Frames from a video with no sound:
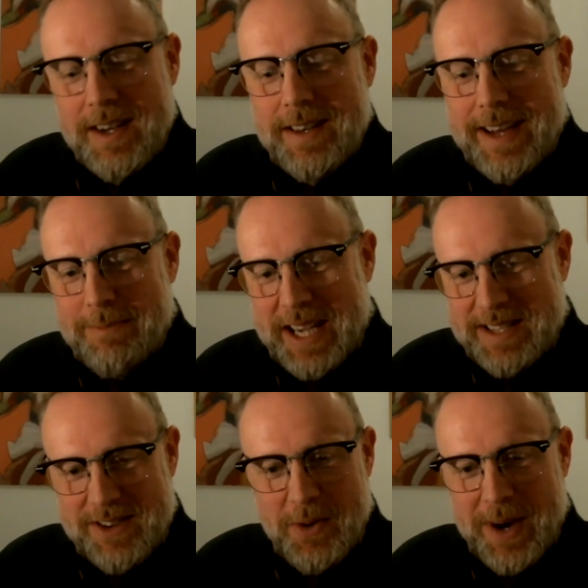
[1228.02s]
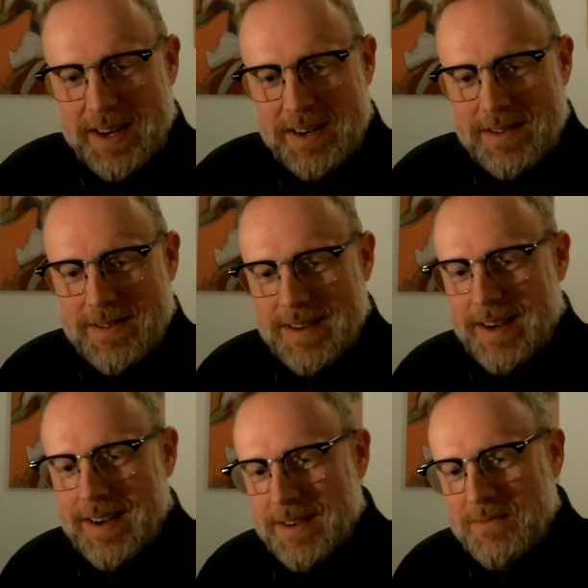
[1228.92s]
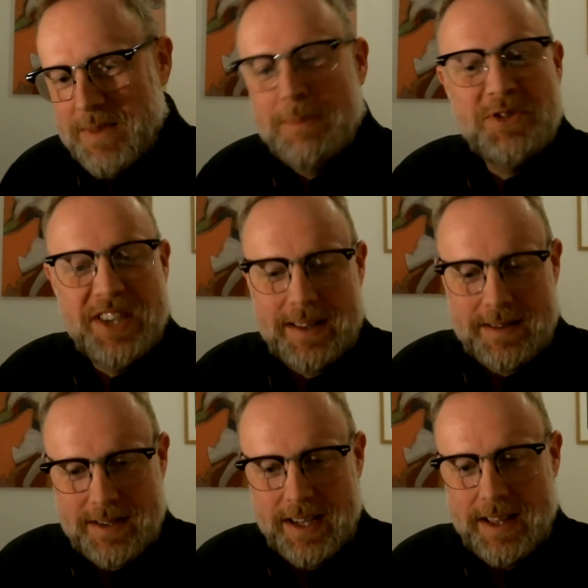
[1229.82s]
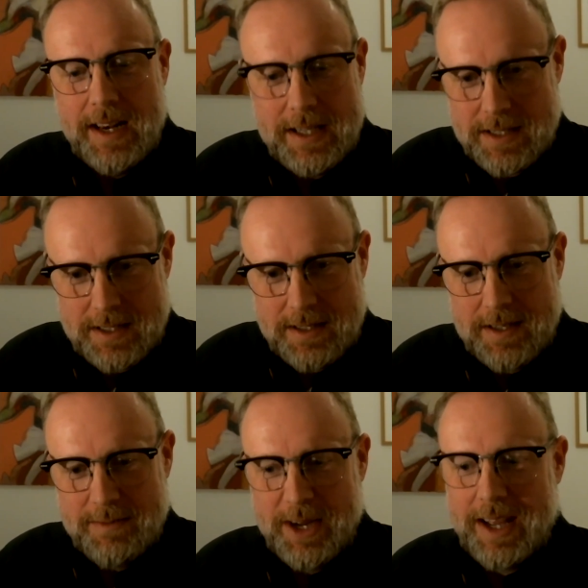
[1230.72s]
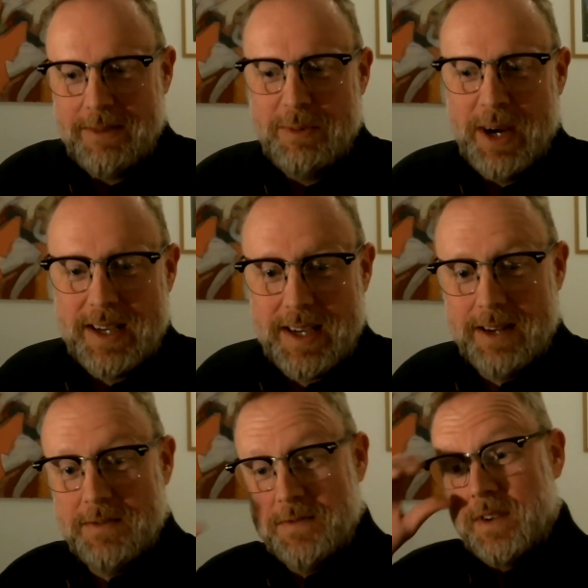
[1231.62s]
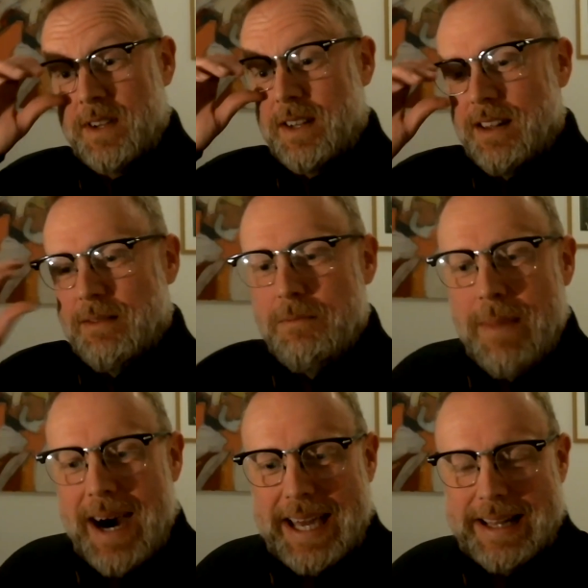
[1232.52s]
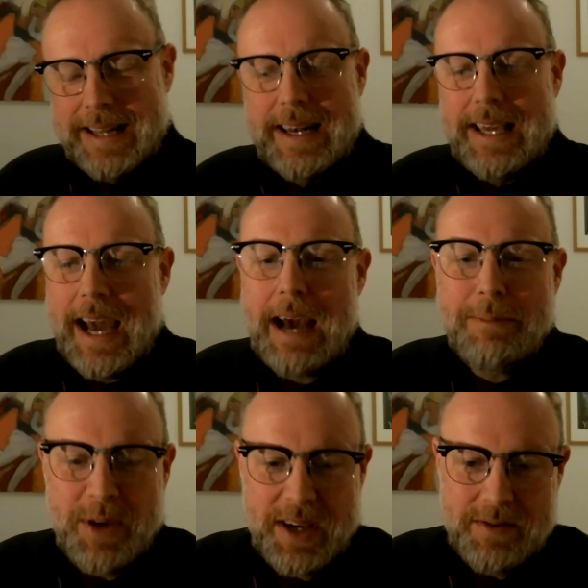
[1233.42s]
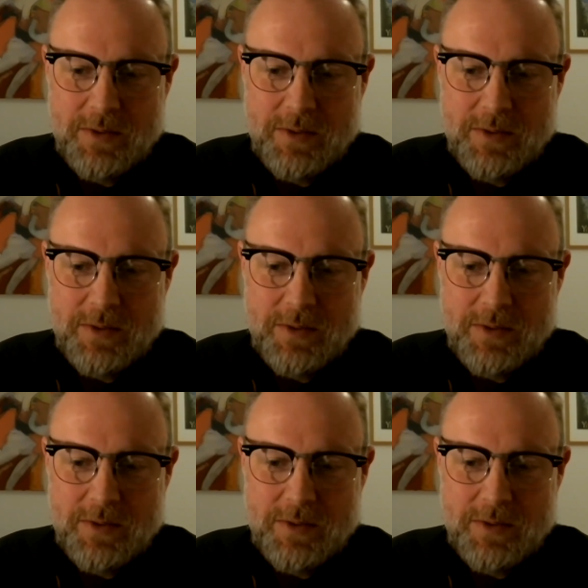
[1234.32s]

that makes no one uh, upset in the least, but everybody kind of mildly happy.